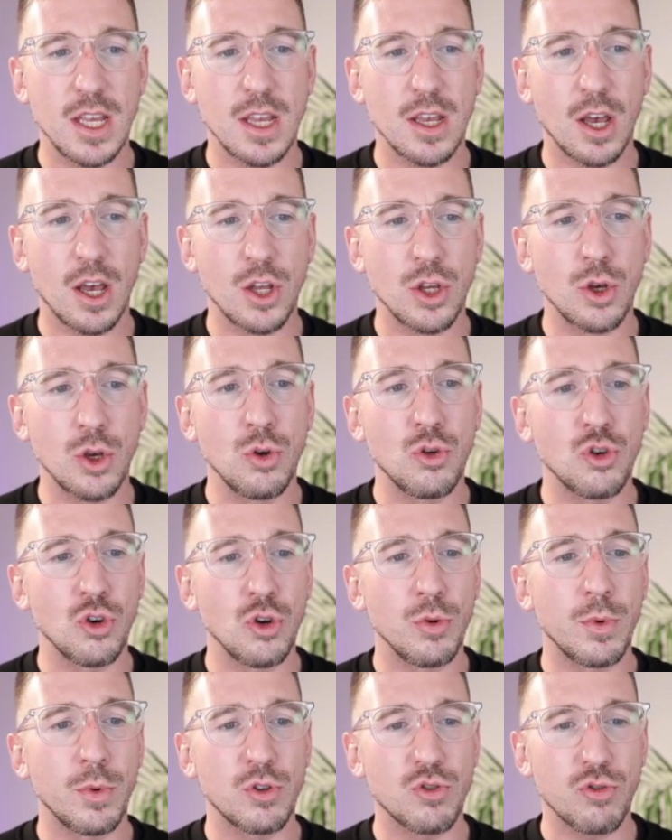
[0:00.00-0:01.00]

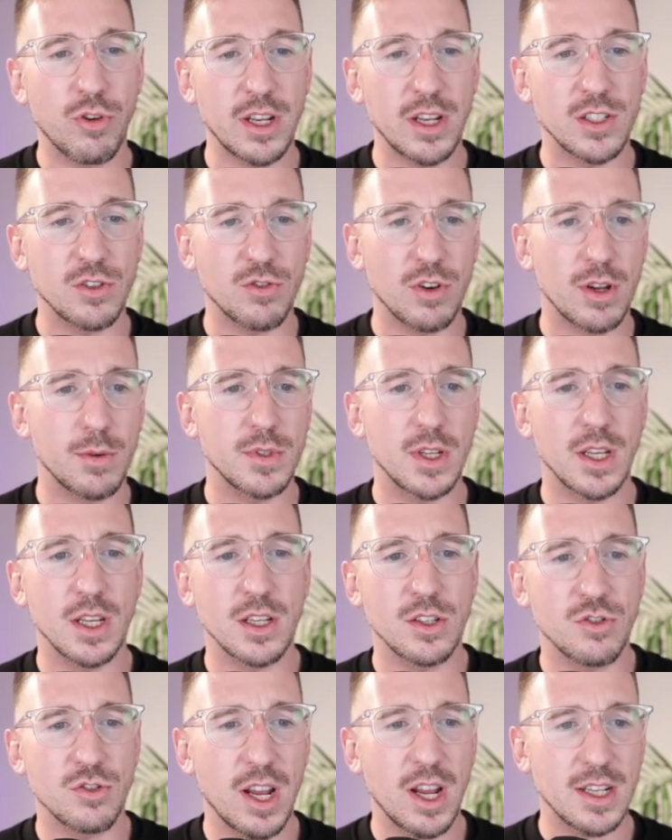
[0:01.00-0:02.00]
YouTube transcript
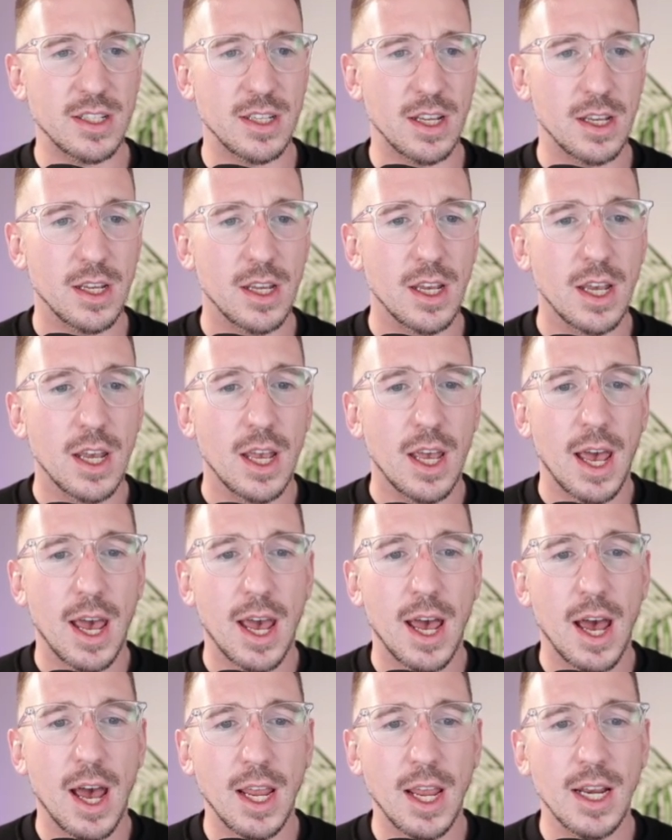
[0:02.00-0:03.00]
extractor,
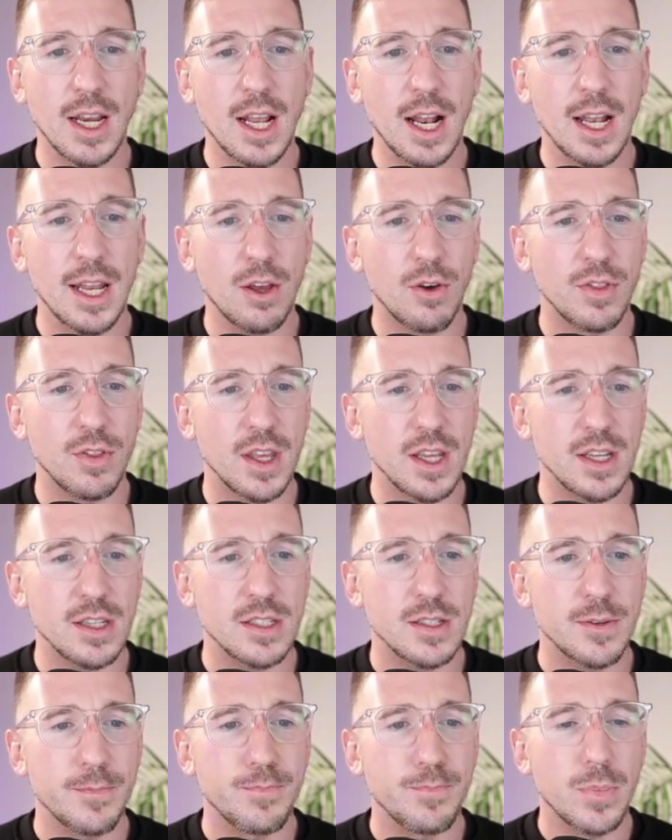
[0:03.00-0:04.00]
I'm going to click on
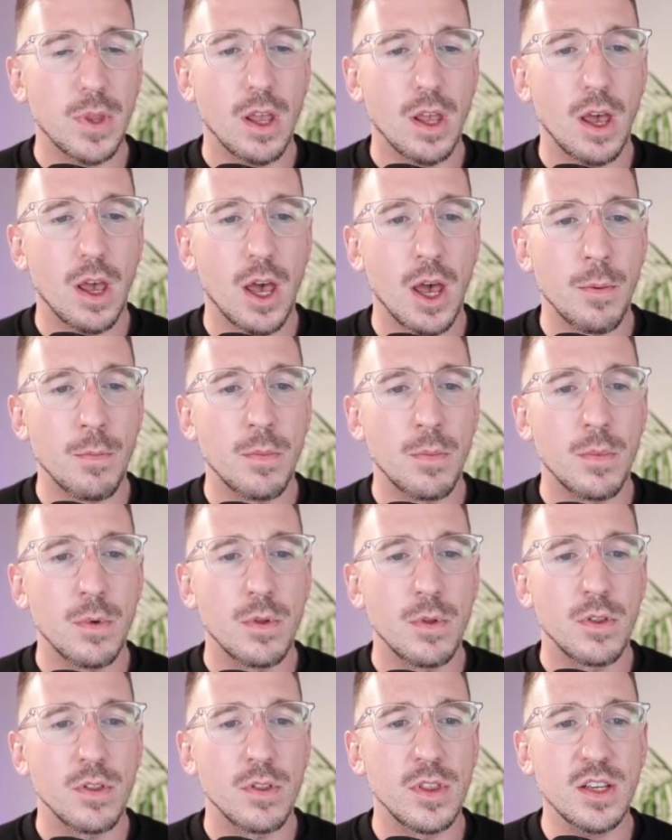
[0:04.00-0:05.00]
this.
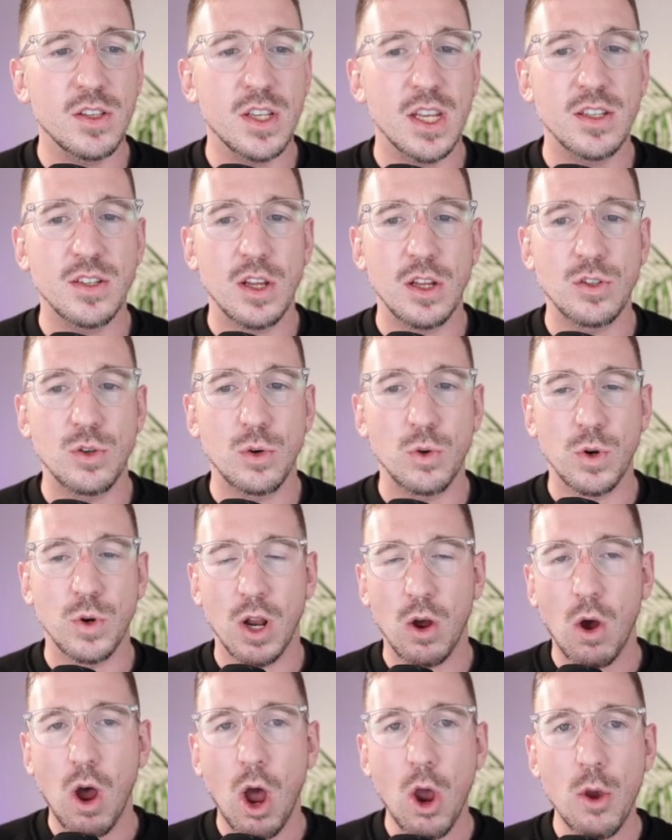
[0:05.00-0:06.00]
This is a tool, and
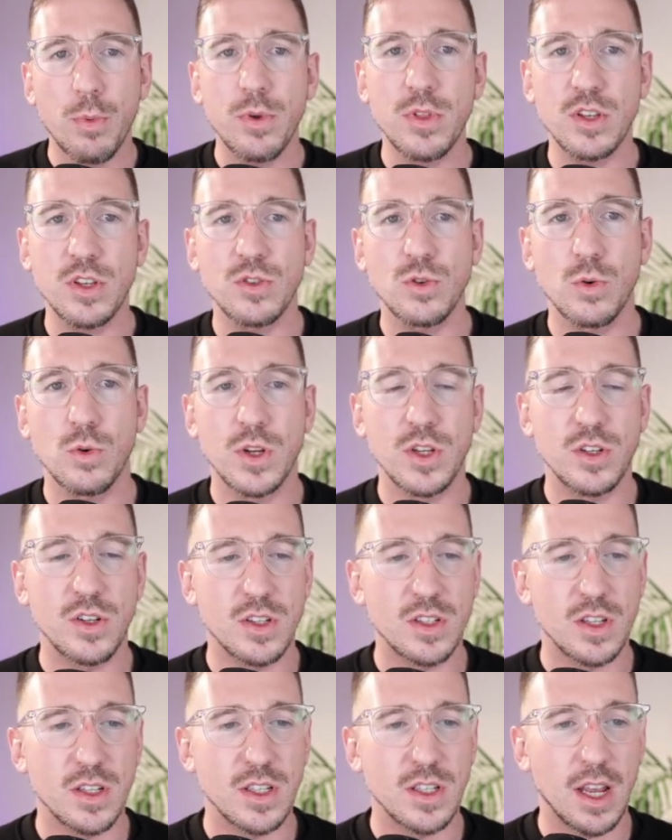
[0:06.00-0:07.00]
I'll open this tool in
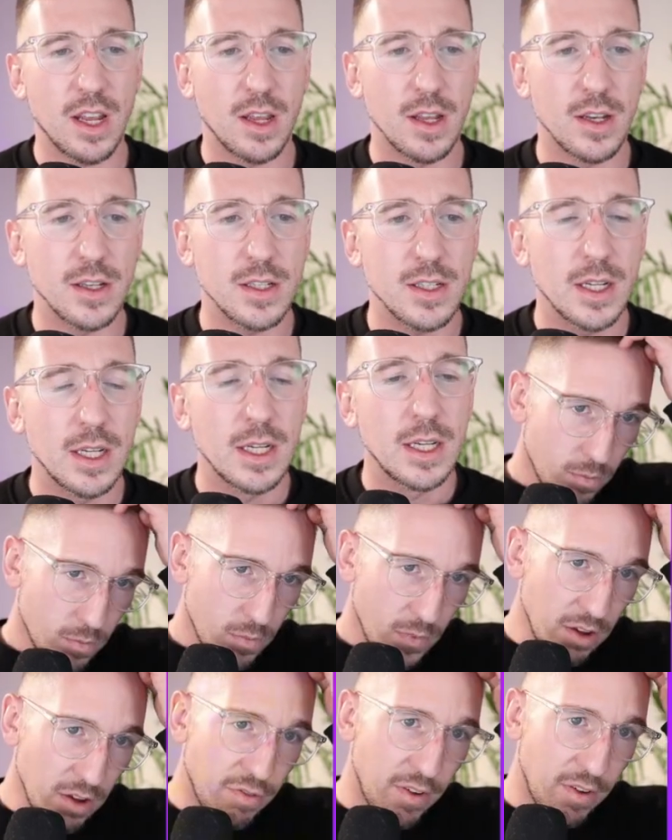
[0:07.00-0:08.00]
just a second.
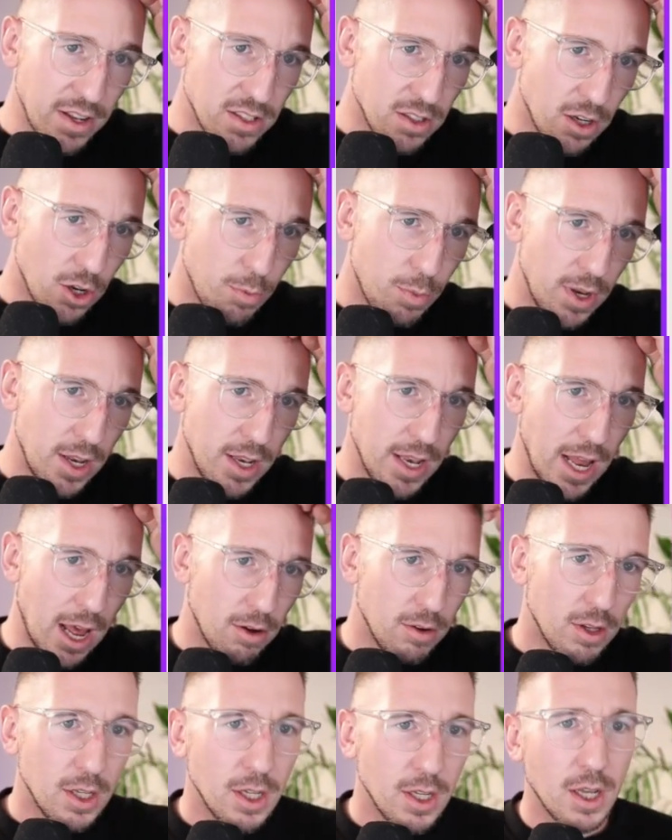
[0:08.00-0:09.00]
In fact, I'll open it now.
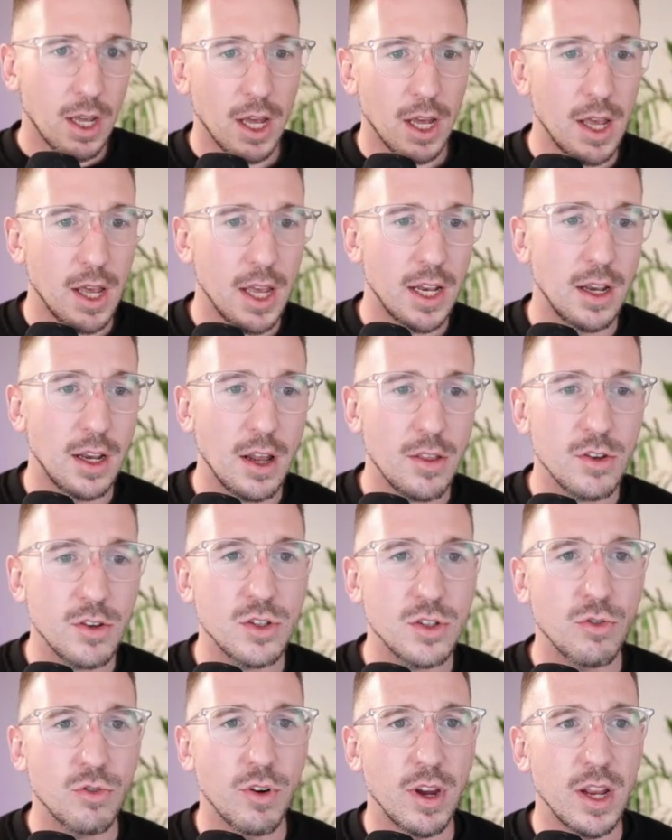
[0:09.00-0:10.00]
In another
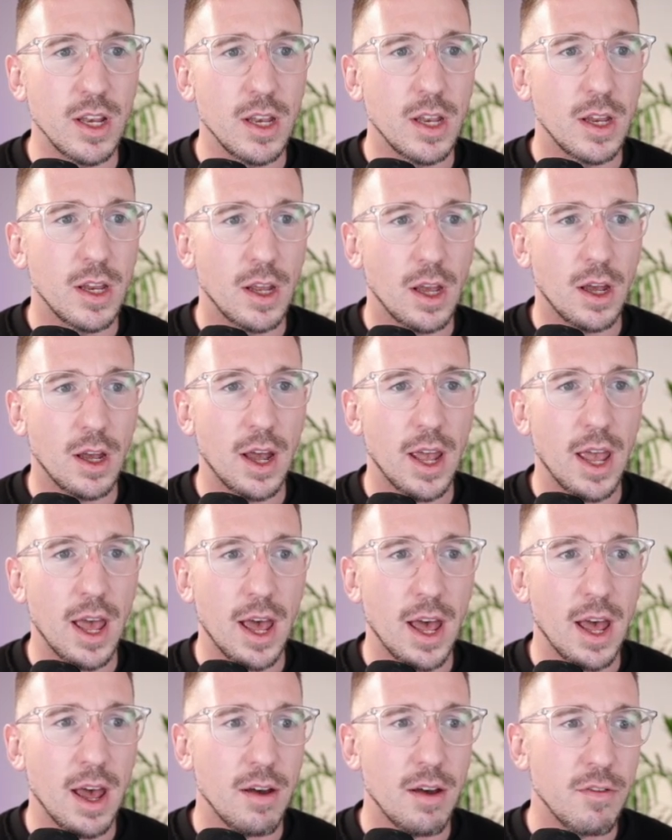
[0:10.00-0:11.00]
screen, I
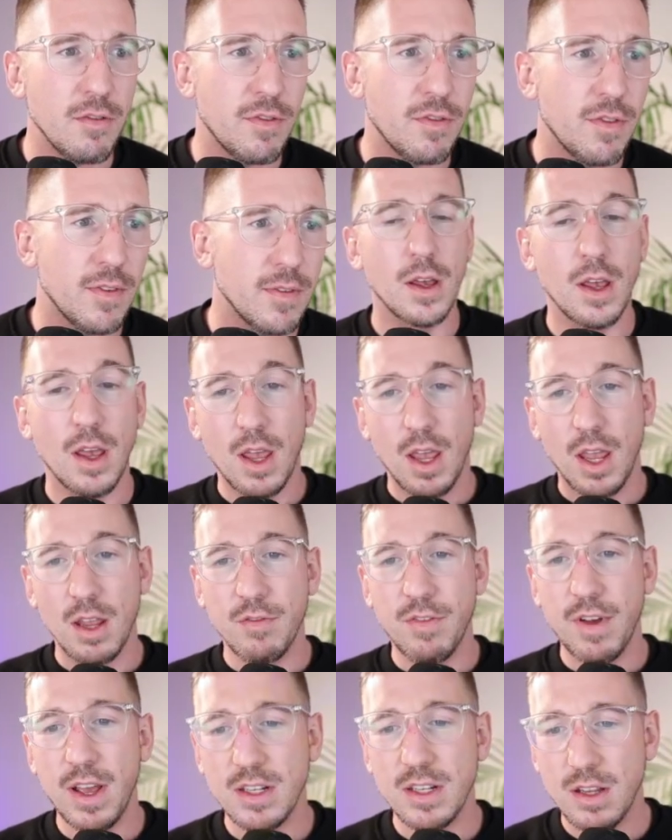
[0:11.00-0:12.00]
have, in
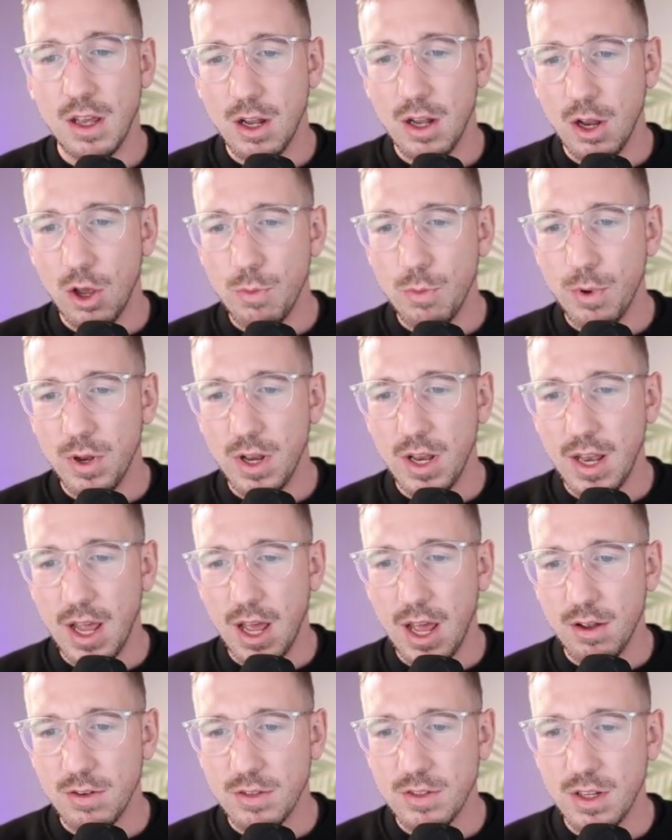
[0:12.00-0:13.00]
fact, I'll open it
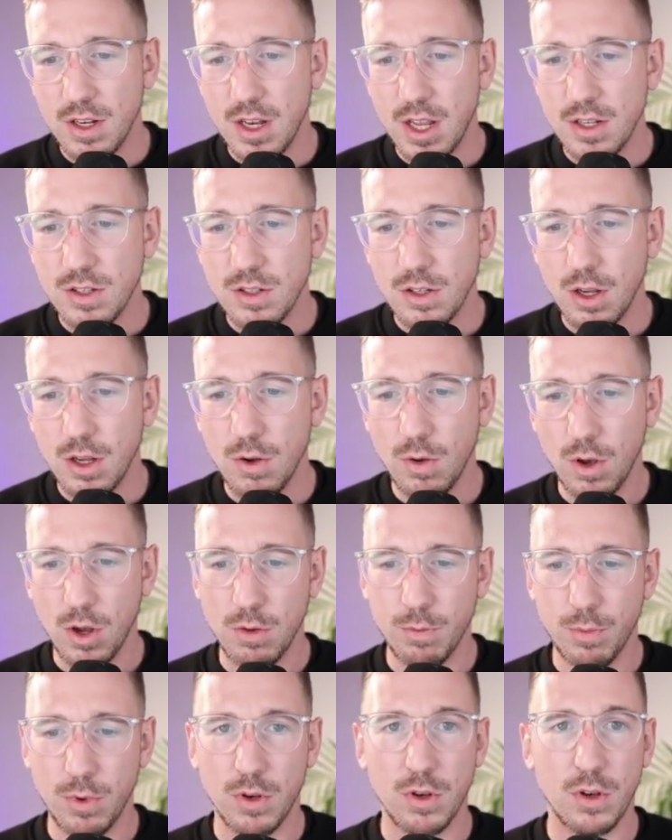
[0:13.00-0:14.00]
now. So let's go
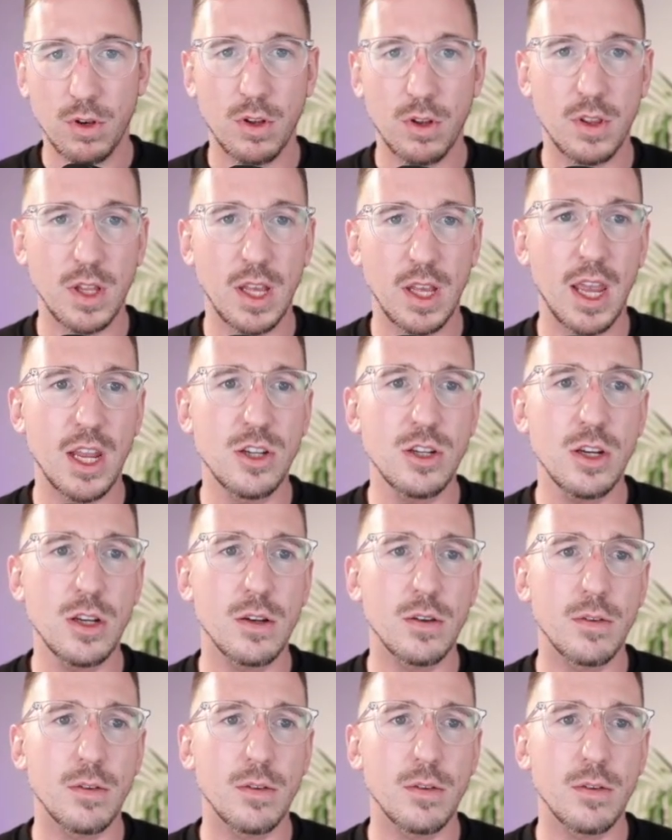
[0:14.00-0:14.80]
open the agent.